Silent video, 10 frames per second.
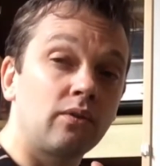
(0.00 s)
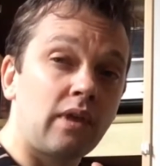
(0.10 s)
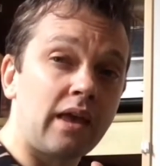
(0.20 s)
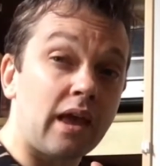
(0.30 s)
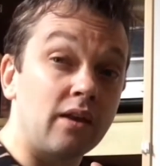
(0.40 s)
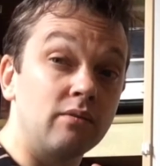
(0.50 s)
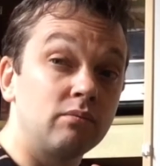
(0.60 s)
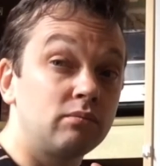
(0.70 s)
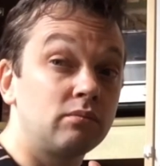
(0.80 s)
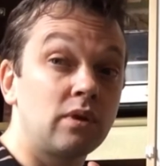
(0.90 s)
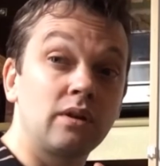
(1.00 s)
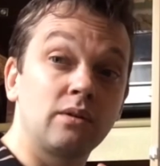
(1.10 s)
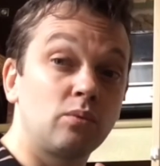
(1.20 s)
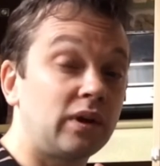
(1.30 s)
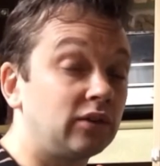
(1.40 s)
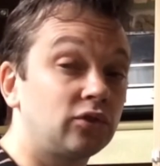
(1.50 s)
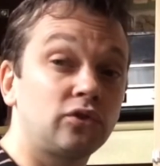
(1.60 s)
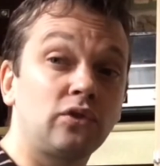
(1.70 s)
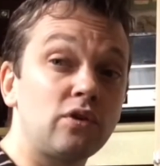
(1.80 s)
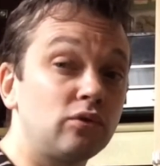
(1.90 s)
Then we can
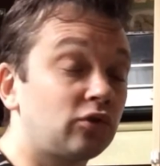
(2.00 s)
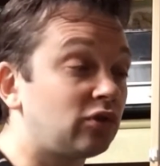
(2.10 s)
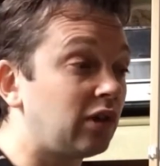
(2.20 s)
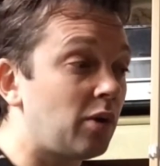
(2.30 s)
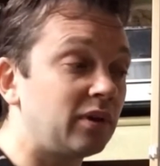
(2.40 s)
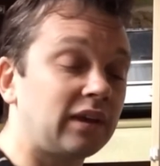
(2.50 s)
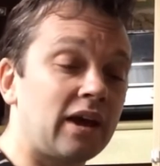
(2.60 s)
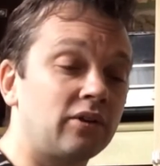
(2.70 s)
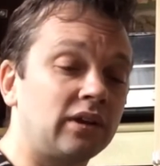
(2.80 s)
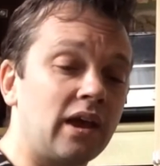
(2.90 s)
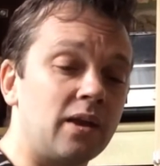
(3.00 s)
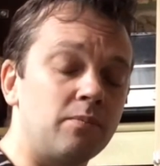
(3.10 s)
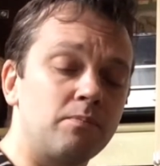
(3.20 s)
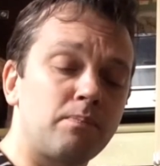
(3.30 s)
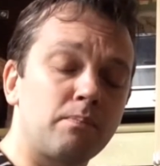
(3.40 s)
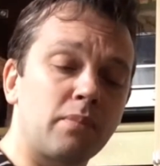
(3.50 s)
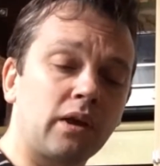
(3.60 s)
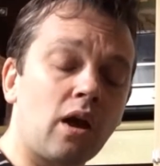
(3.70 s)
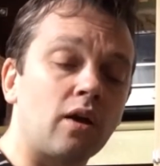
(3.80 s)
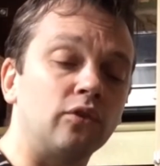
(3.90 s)
still slow it down again
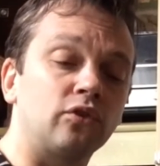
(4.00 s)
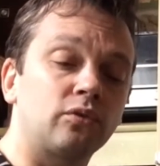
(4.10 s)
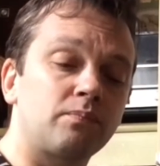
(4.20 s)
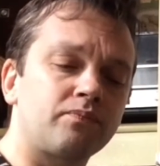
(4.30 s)
because